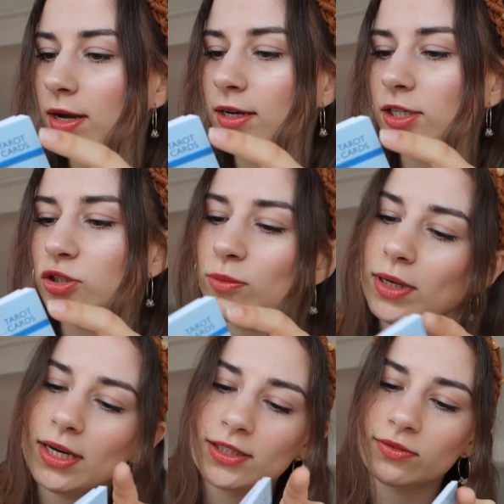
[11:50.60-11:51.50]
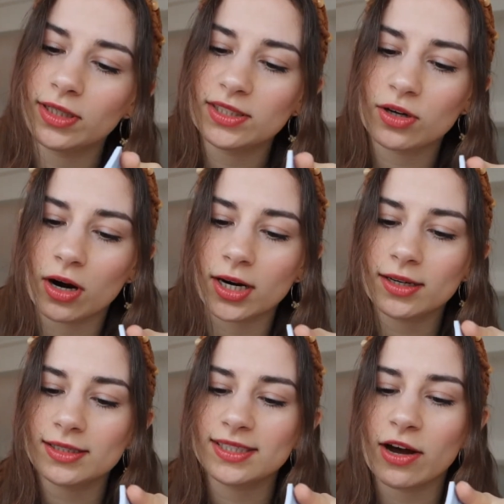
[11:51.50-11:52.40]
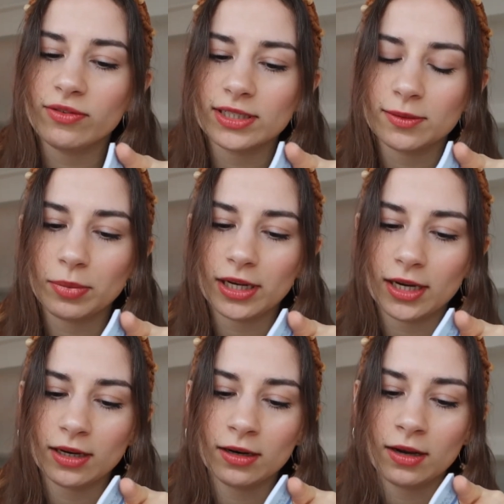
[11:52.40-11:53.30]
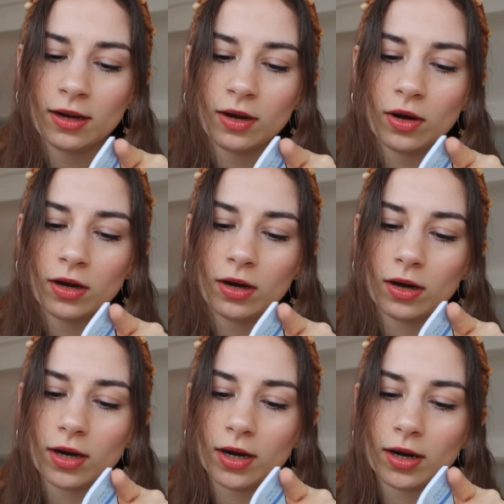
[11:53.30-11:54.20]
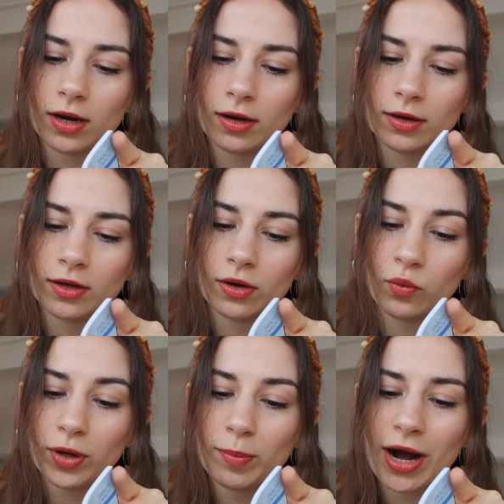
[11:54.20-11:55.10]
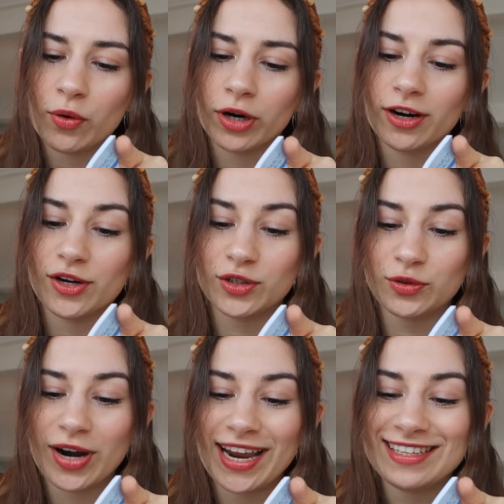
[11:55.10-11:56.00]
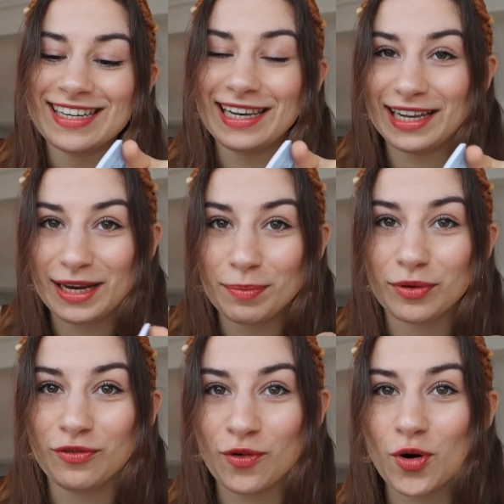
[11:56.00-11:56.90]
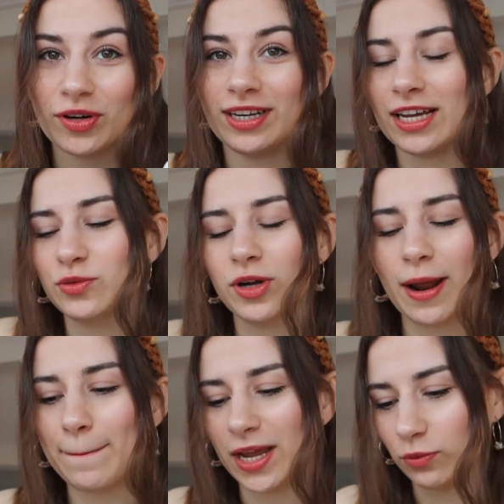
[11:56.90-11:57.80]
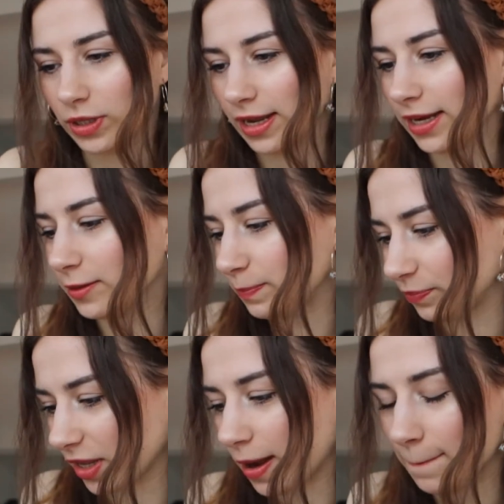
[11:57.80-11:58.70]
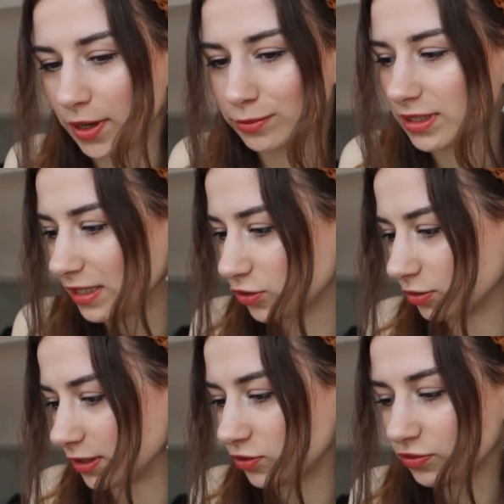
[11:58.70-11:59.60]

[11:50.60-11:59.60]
Additional meanings of this card, self-discipline, uh, willpower, a great leap forward. That's what I meant with like, I bumped into this